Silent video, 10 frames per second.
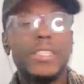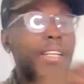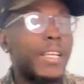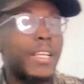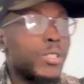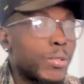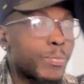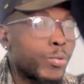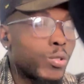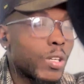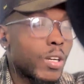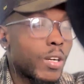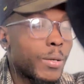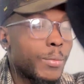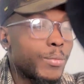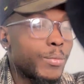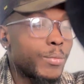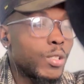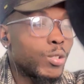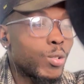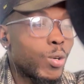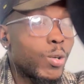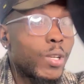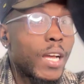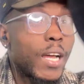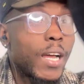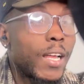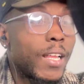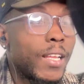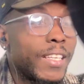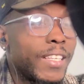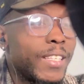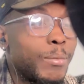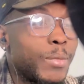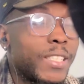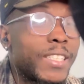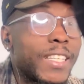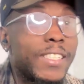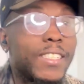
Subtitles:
Let me just put Shola limited.